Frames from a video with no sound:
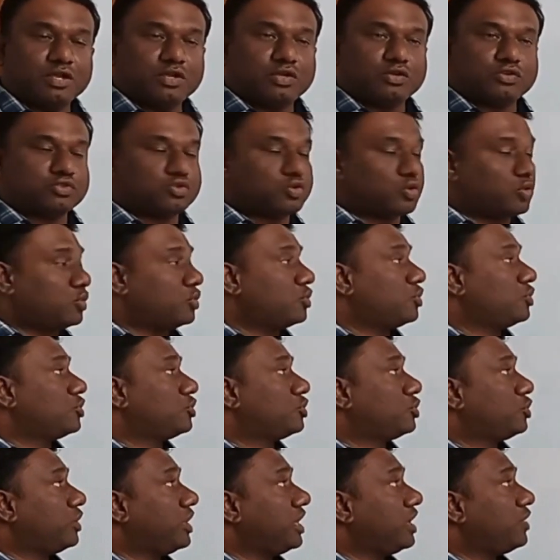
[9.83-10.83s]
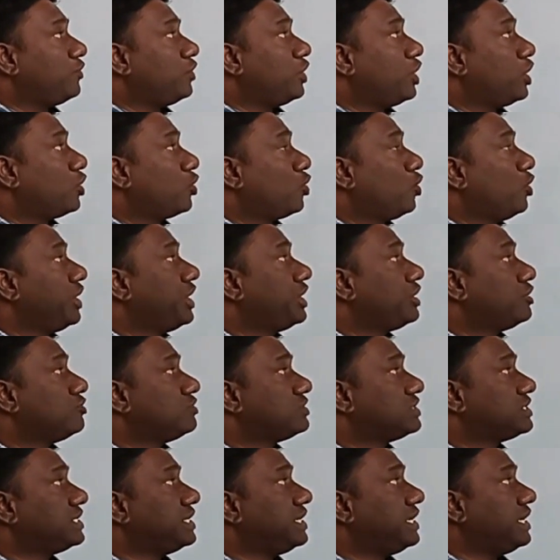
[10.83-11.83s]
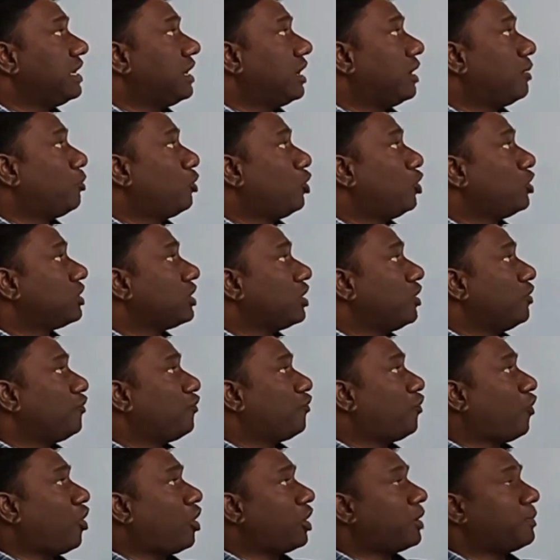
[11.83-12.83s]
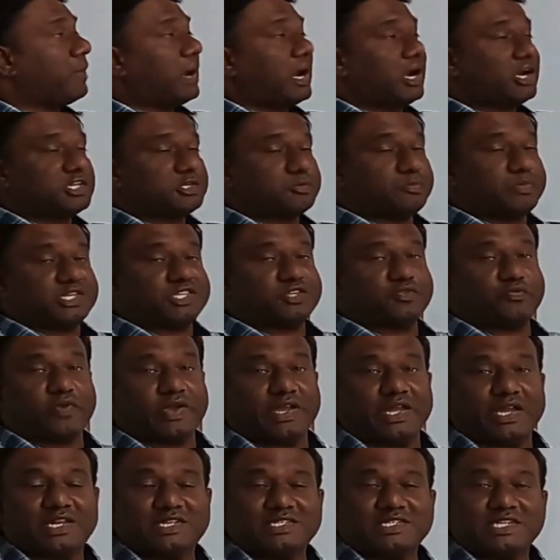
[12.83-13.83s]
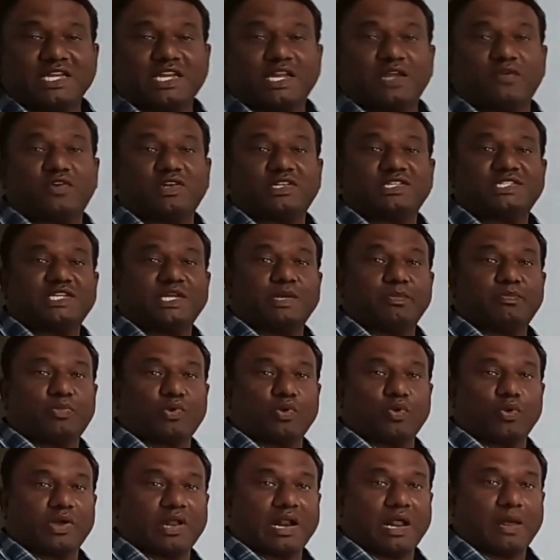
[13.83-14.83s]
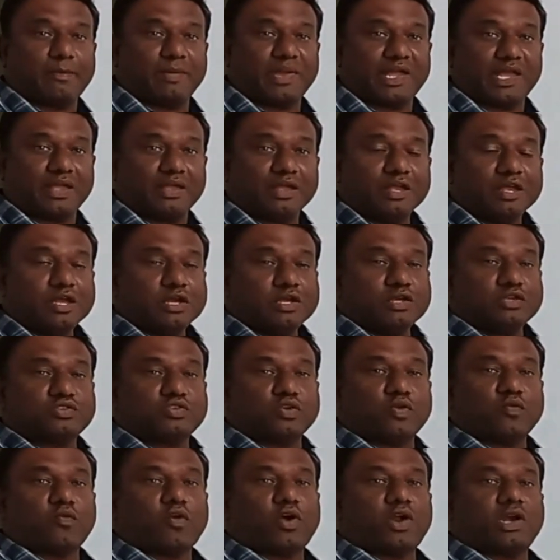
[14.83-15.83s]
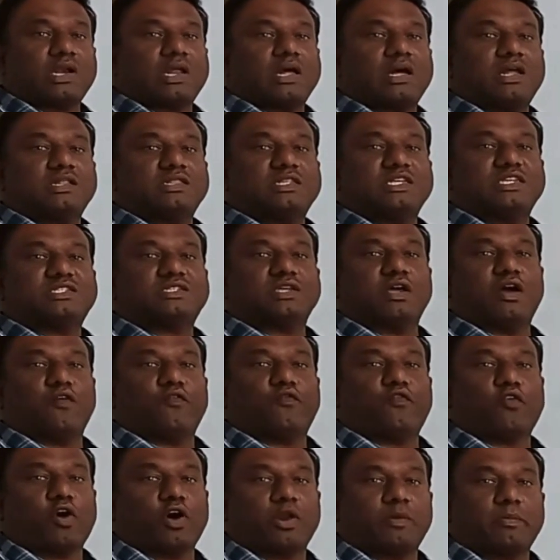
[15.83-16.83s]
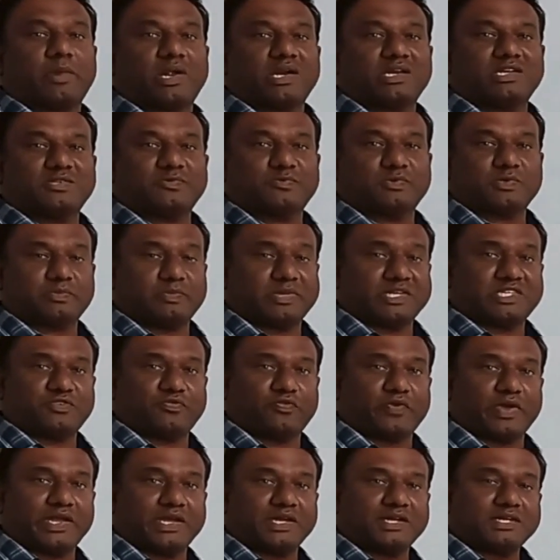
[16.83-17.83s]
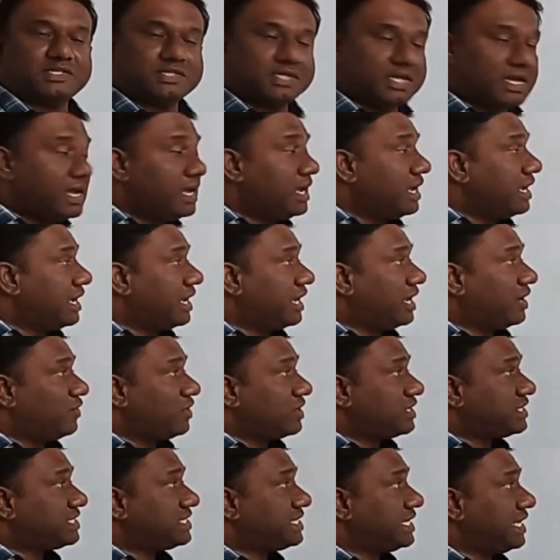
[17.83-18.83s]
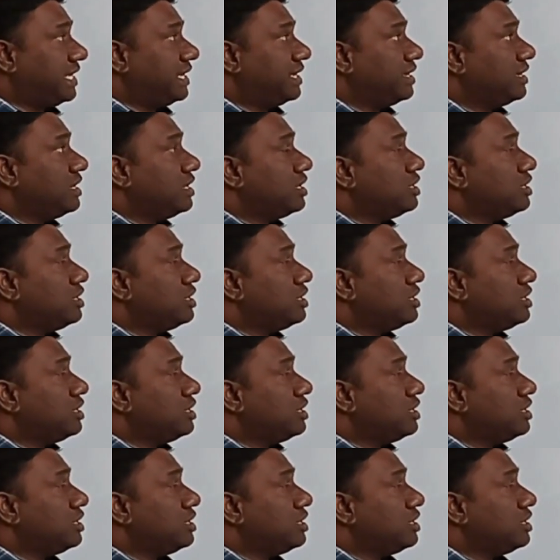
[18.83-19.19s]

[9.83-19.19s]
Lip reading: So, today we are going to see about a format specifiers in our C programming. So, what are these format specifiers in our C?